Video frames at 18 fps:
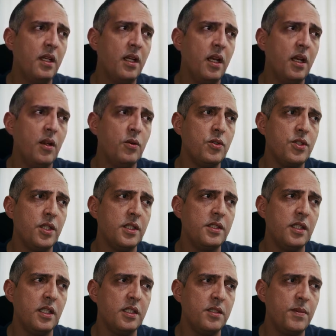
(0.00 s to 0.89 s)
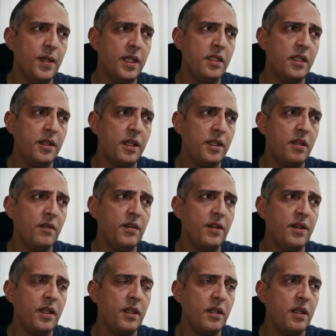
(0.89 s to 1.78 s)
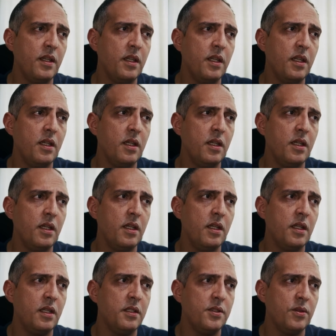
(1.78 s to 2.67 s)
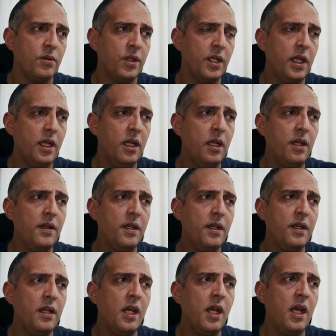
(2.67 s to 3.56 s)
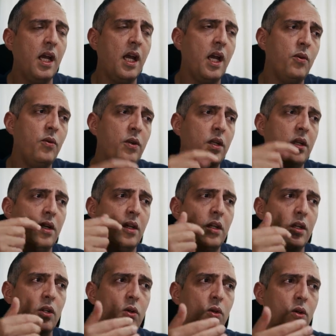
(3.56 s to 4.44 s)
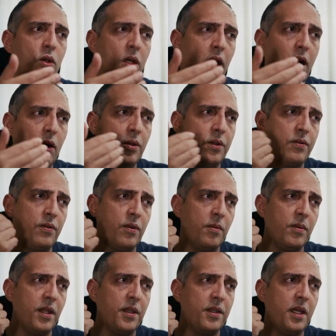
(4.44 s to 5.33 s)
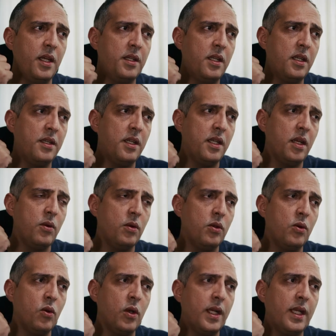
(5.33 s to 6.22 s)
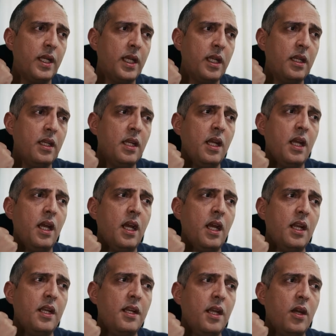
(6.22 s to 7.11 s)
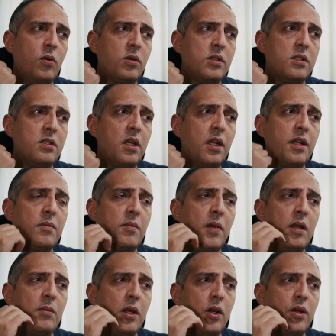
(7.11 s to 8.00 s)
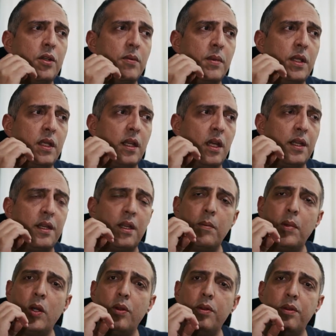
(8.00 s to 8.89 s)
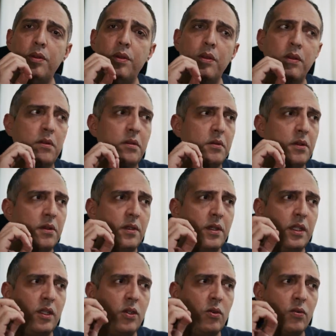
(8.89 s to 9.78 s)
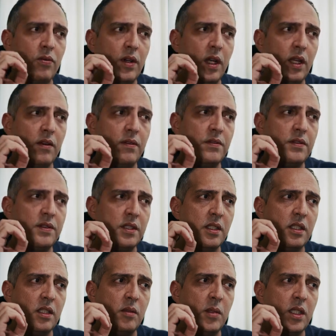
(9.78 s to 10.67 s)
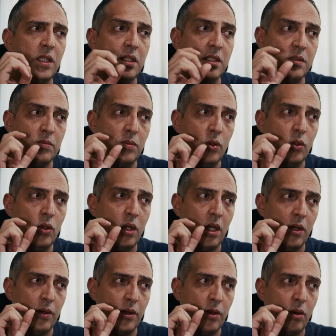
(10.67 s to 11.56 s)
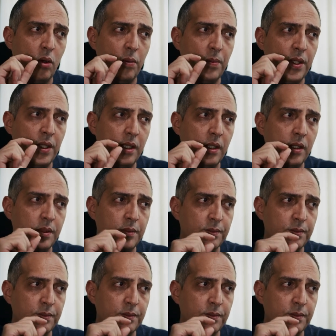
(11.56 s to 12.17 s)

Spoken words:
I was just inspecting that everything is okay. Then I will go out from the tunnel, then I will go again, and I will start my myotomy at about 3 to 5 centimeters below our opening,